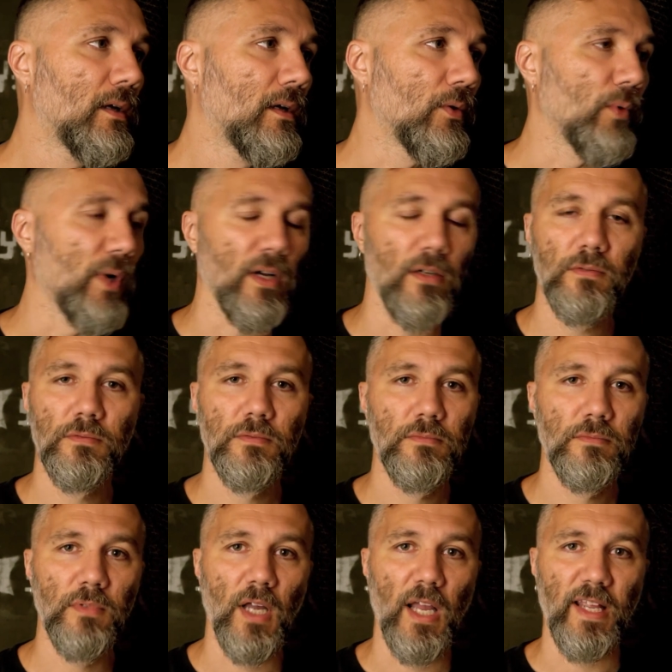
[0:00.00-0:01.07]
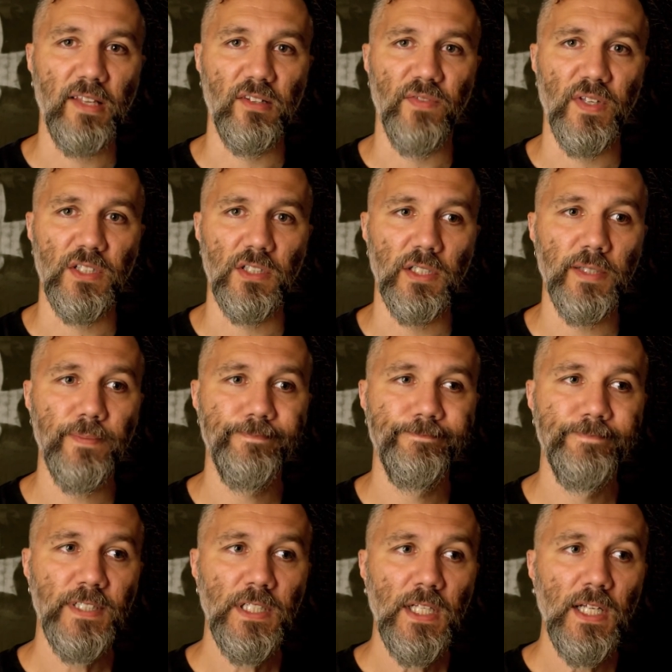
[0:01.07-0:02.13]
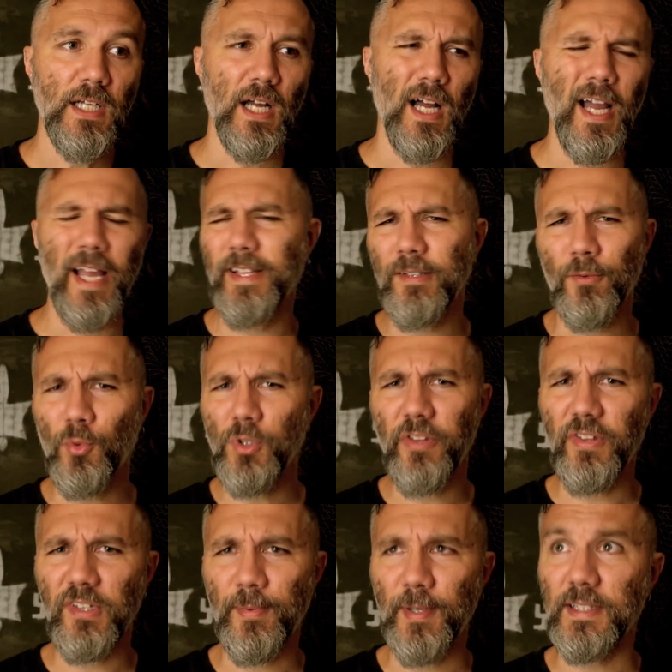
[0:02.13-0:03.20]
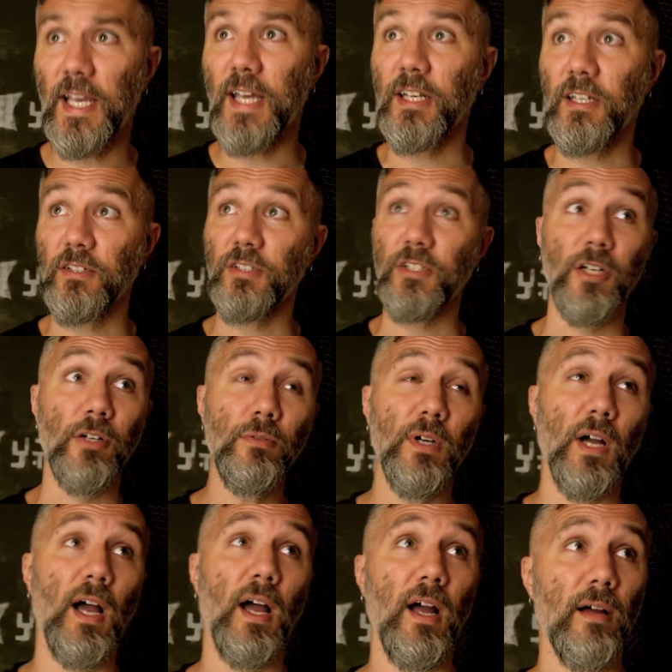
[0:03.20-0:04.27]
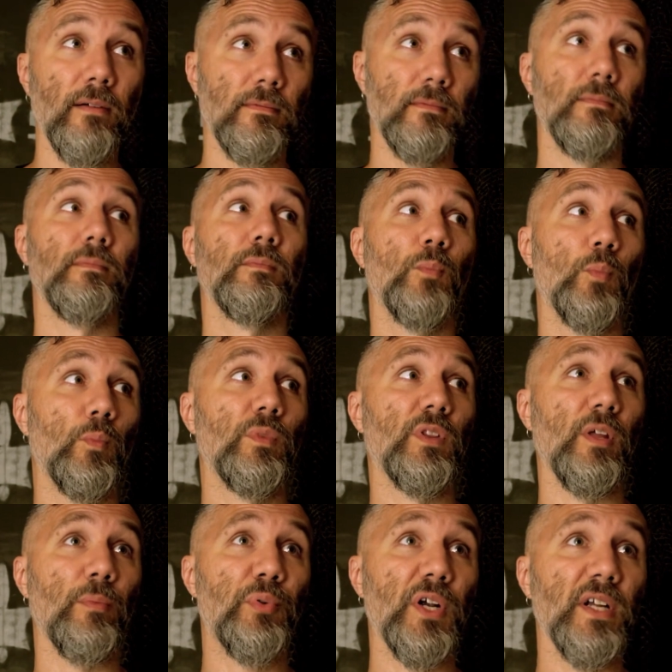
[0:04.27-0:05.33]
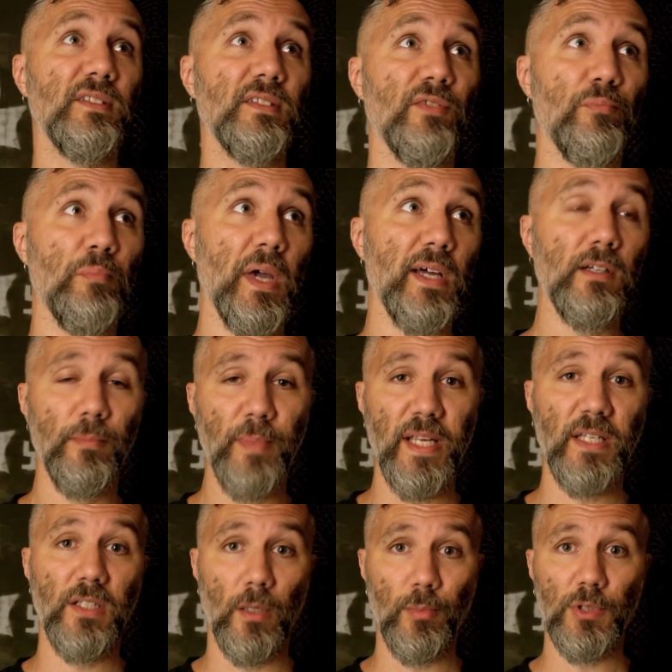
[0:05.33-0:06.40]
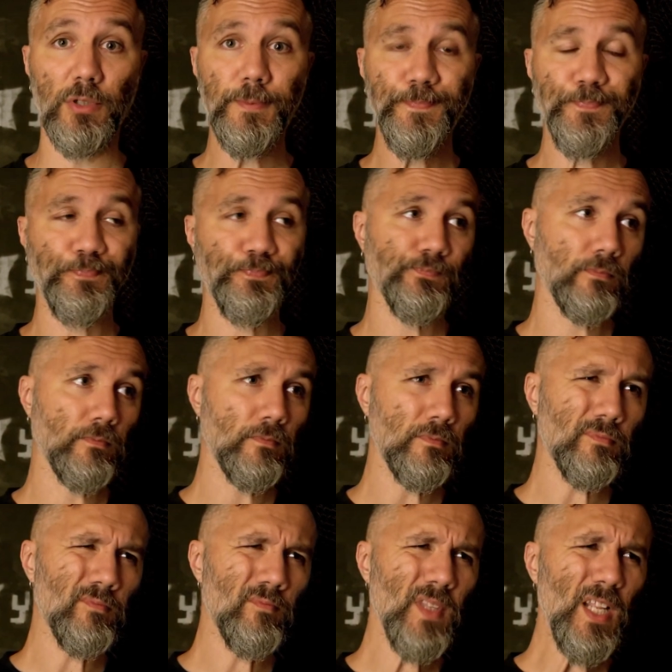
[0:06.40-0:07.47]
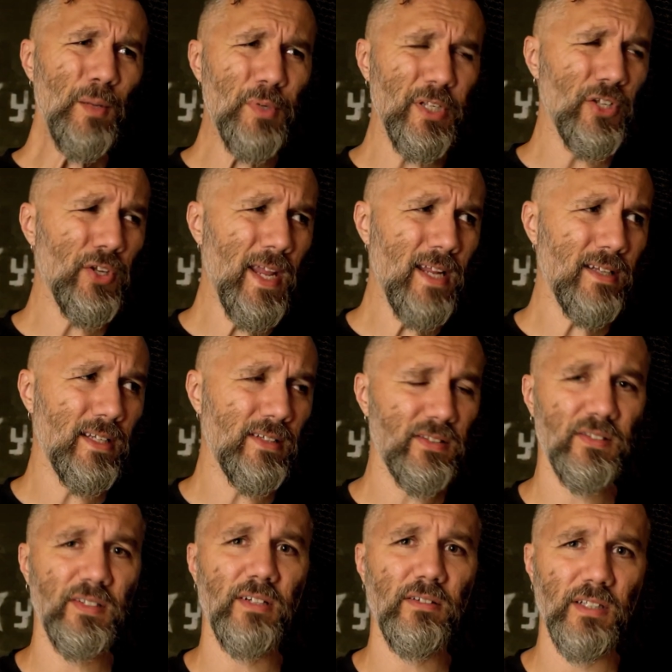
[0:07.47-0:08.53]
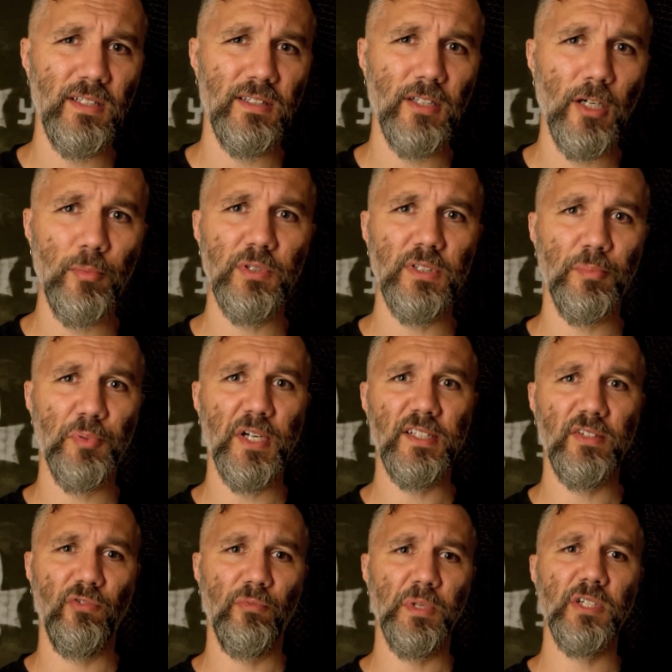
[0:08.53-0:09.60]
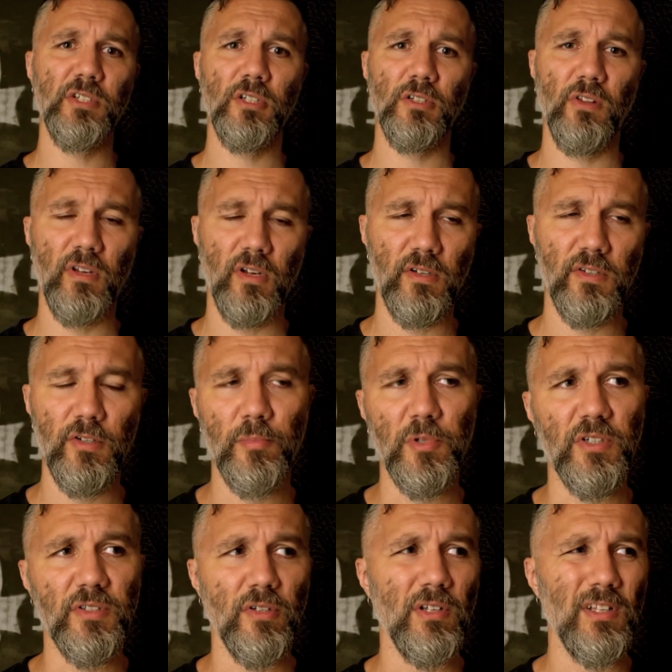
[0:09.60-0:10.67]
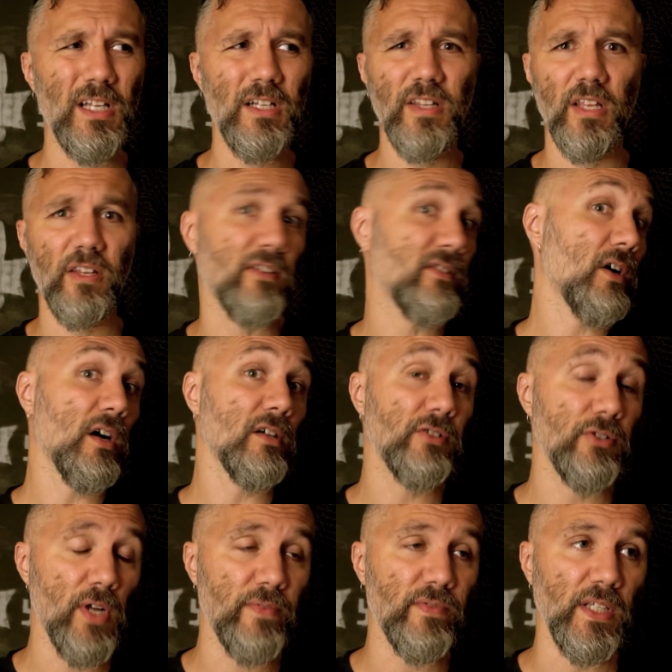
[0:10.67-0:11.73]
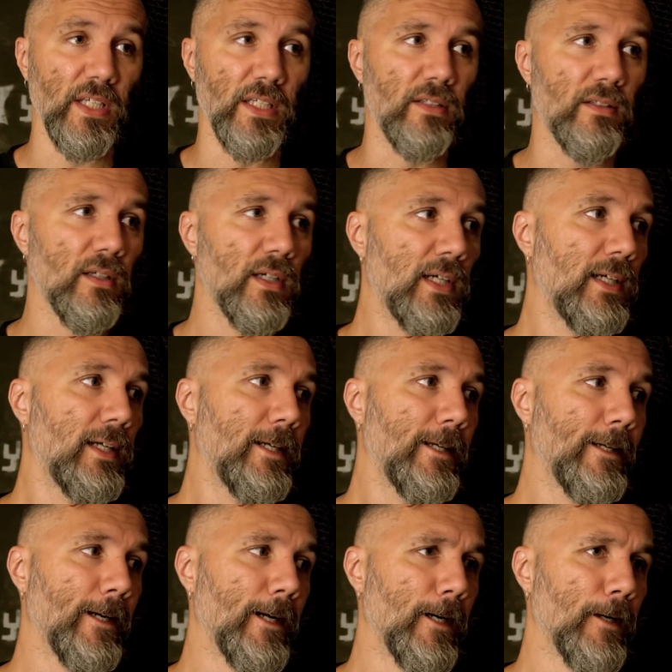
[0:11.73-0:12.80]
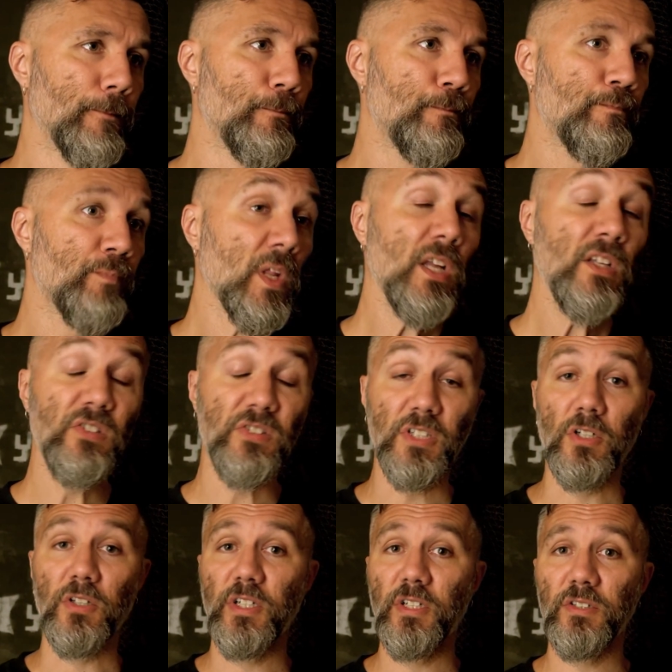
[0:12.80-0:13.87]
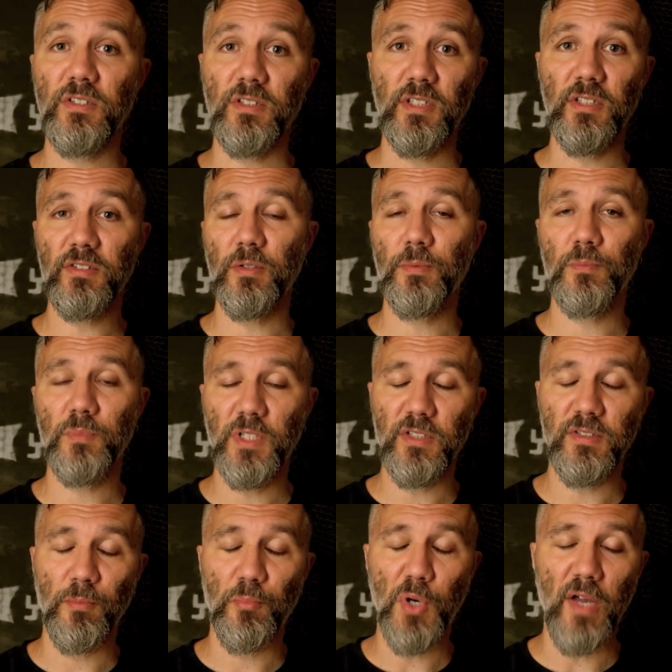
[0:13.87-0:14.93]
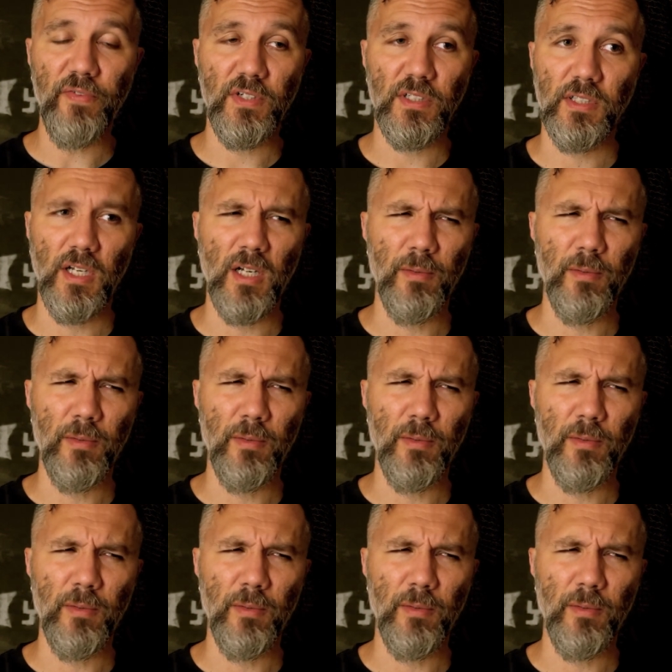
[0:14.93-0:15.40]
Well, I guess eventually. And one of the things about that is, the price of metal may double, but you can't necessarily double the price of a miniature to the consumer. So a lot of that is cost you have to eat. Still, there's some profit in there.